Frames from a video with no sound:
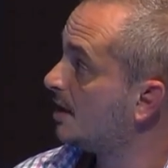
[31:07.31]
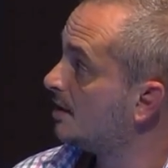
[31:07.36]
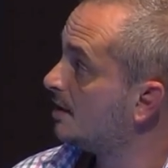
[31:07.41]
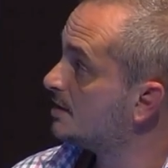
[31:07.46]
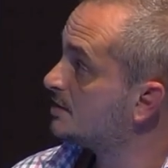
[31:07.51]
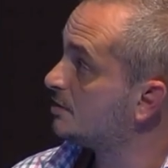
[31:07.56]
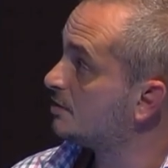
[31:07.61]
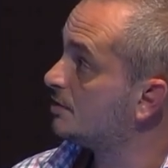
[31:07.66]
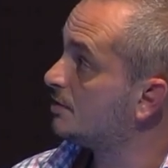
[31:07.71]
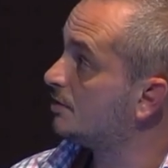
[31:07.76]

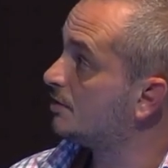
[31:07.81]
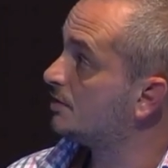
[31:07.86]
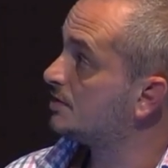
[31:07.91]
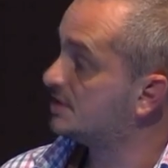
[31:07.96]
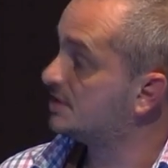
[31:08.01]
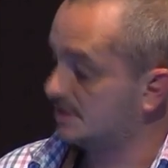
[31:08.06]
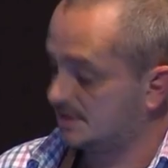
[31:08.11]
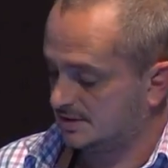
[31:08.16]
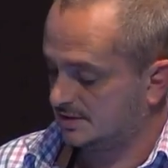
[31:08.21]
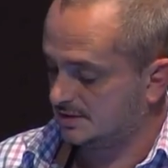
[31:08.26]
So
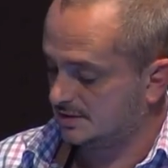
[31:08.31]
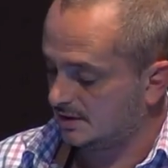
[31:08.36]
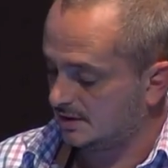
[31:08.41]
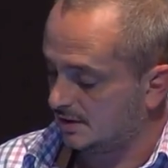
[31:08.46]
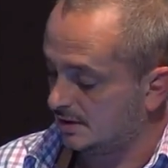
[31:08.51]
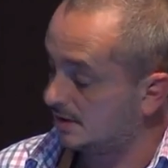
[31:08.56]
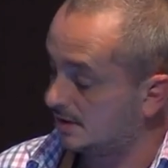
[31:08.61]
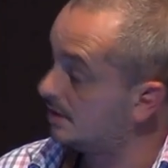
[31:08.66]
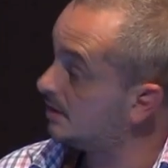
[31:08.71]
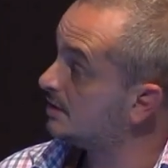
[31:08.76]
this
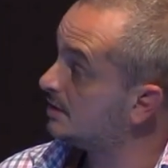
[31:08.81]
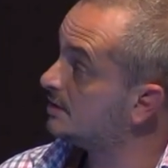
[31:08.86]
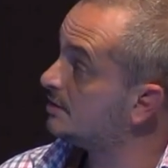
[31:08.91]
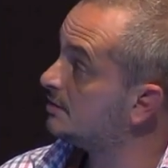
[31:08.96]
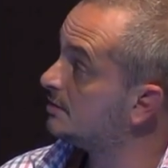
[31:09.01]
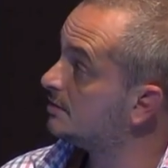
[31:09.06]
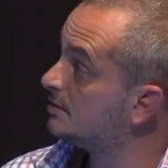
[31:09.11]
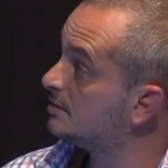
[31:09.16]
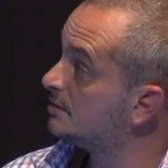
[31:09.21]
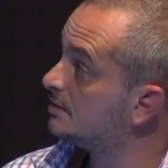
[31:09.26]

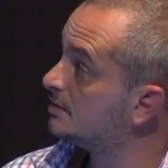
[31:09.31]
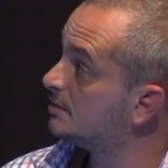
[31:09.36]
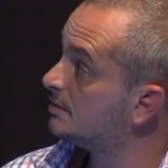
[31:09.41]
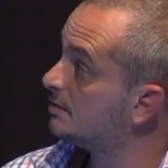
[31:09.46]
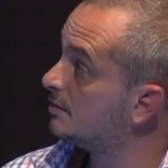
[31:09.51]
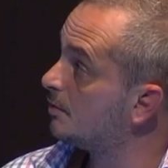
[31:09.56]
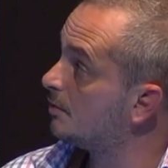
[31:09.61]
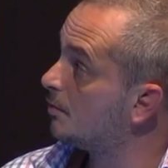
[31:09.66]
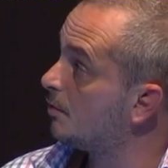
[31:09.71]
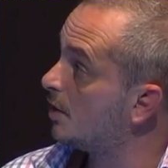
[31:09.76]

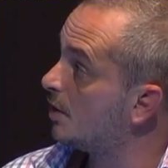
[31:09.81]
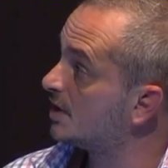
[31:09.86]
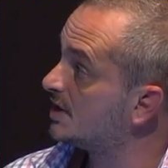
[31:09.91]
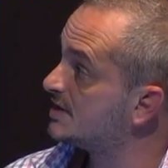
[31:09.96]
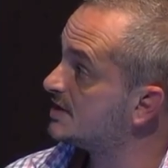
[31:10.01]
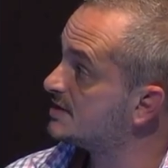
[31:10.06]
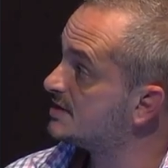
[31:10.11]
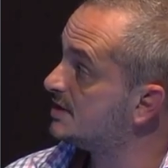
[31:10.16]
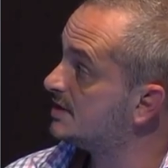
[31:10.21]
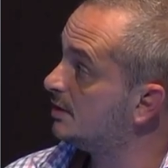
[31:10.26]
work
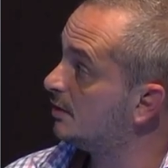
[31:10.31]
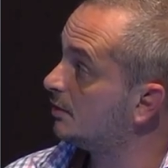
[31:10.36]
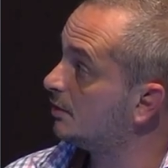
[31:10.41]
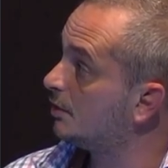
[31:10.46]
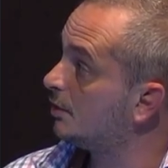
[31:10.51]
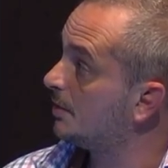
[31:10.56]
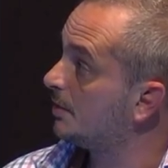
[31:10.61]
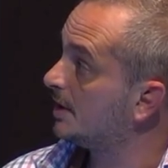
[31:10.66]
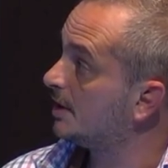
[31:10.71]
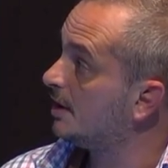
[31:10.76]
is still
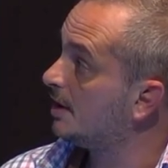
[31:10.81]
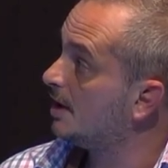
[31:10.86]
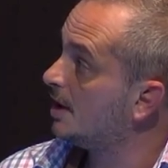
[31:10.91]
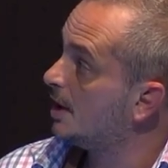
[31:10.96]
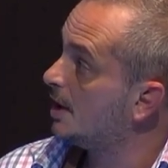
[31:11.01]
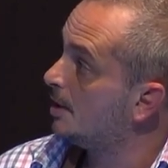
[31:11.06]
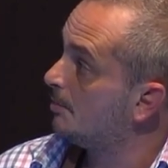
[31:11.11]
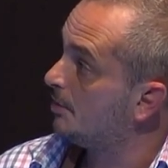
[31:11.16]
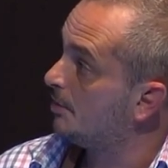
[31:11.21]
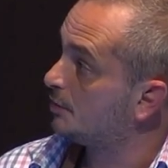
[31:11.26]
ongoing.
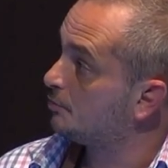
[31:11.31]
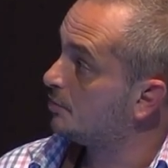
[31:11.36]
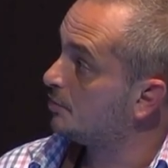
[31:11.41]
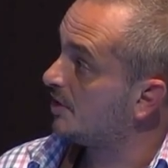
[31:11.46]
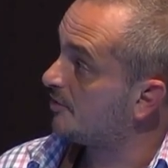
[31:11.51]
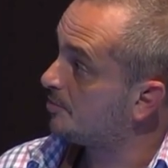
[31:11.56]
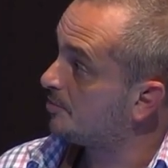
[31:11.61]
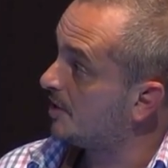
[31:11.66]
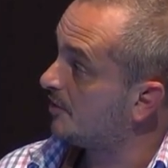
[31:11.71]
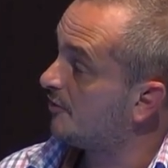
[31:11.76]
But we
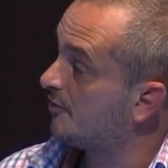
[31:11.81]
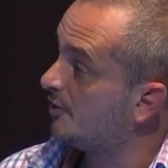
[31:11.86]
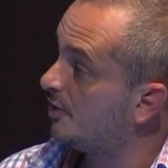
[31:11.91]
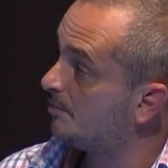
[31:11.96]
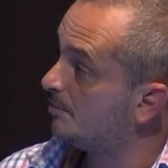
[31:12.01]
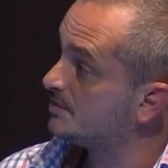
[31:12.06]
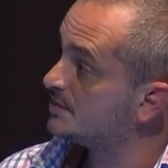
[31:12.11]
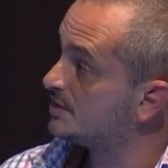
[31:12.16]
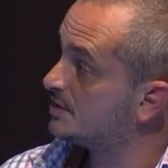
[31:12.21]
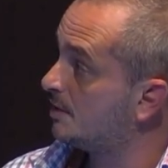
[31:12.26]
have
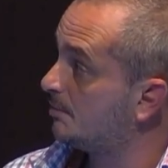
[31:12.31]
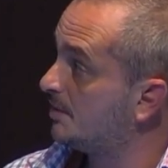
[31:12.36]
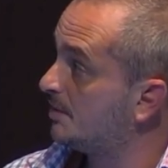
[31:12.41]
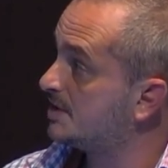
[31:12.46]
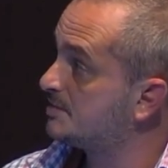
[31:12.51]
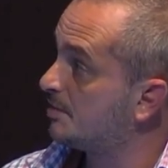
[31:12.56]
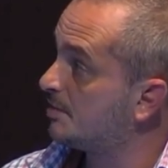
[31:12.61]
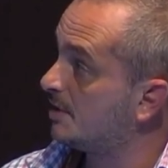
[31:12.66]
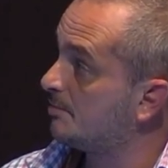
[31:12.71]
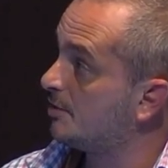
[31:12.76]
performed some
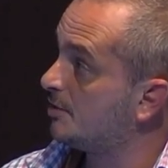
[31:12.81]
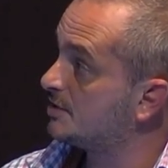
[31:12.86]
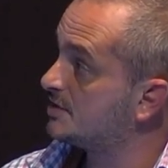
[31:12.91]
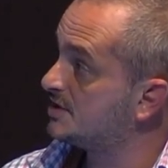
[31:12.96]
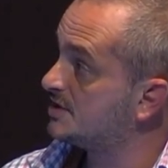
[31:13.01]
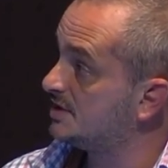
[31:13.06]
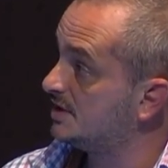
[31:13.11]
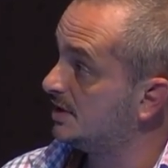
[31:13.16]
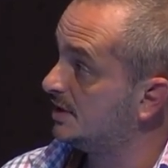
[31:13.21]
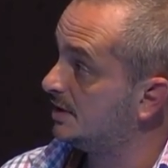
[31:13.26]

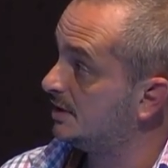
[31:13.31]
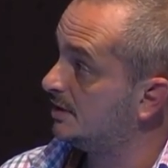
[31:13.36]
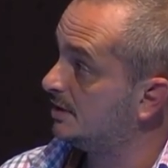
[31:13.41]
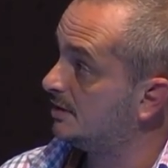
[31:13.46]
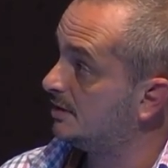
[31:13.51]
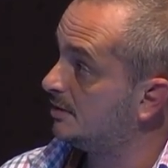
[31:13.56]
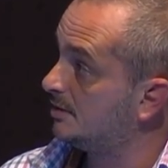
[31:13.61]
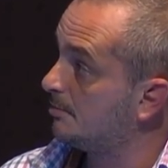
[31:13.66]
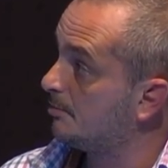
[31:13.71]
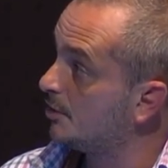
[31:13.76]
experiments
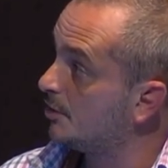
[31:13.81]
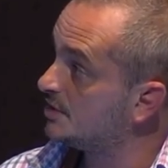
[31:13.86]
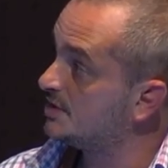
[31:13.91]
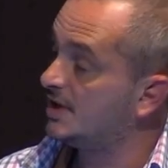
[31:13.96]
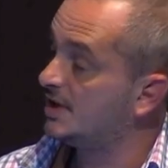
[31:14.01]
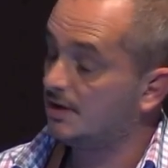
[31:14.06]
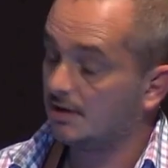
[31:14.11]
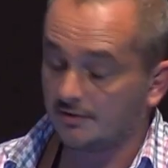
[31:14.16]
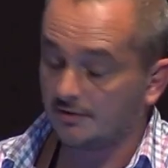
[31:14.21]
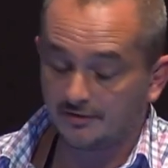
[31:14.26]
in a
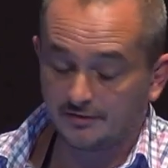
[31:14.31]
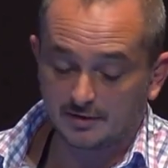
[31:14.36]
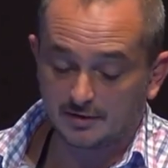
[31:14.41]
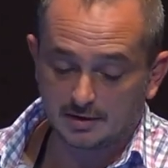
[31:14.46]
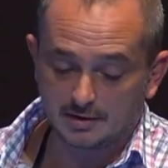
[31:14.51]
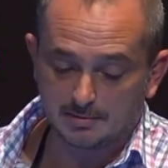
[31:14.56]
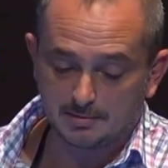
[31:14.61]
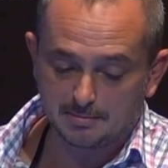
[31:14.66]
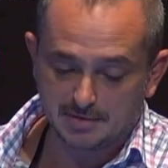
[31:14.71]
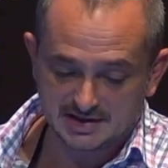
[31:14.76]
model of
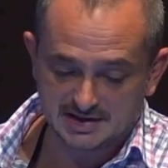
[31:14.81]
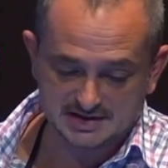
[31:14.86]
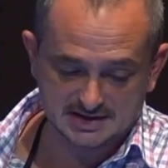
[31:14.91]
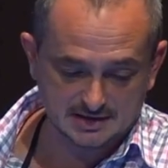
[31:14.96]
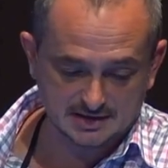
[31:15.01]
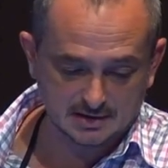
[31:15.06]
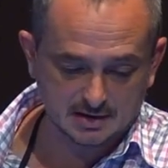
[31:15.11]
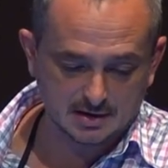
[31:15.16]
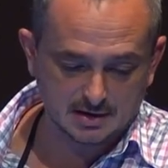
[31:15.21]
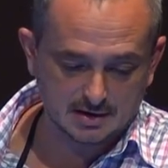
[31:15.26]

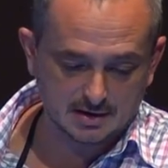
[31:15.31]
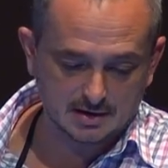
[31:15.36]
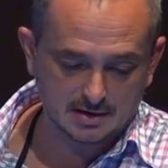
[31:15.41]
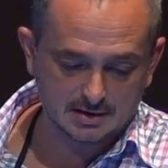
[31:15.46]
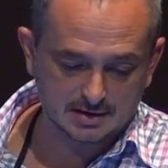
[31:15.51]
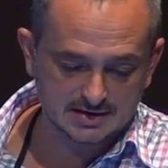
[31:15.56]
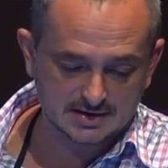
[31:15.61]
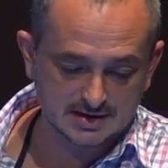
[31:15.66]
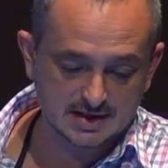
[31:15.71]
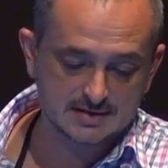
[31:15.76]

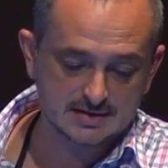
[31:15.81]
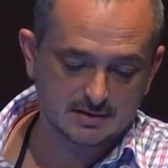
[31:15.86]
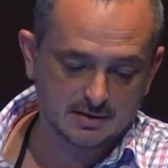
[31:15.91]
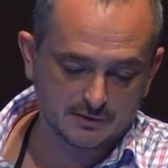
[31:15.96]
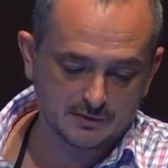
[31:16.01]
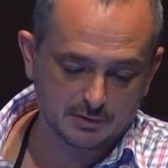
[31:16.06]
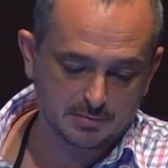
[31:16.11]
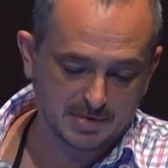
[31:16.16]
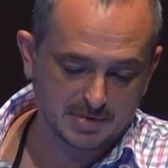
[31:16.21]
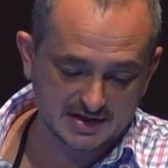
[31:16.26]

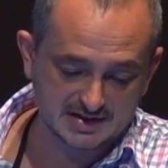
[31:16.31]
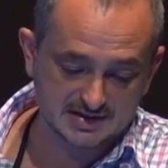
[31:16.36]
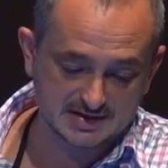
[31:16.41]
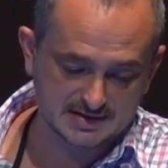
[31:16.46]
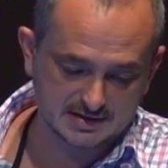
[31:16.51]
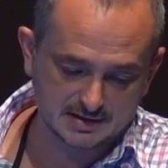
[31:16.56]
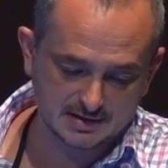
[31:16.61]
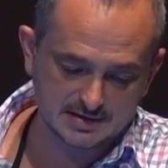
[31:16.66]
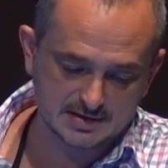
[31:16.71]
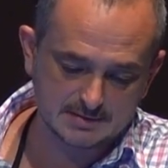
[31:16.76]
SARS-CoV-2
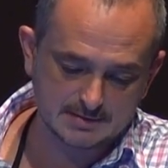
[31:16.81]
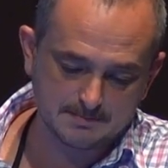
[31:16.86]
persistence.